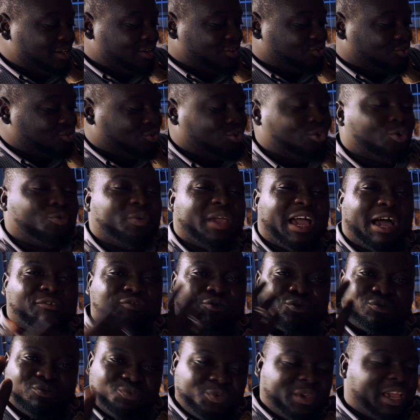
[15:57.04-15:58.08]
So we
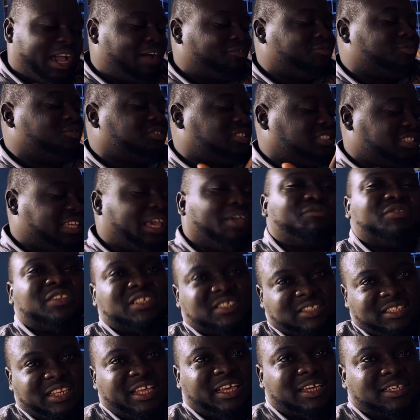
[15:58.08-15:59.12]
have to save the
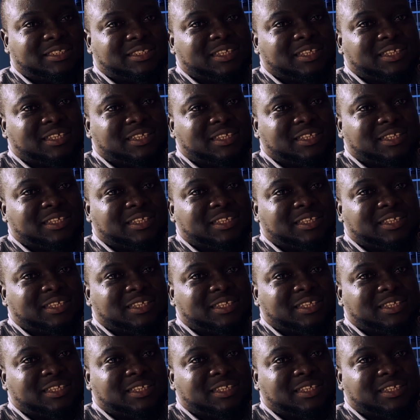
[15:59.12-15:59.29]
snakes.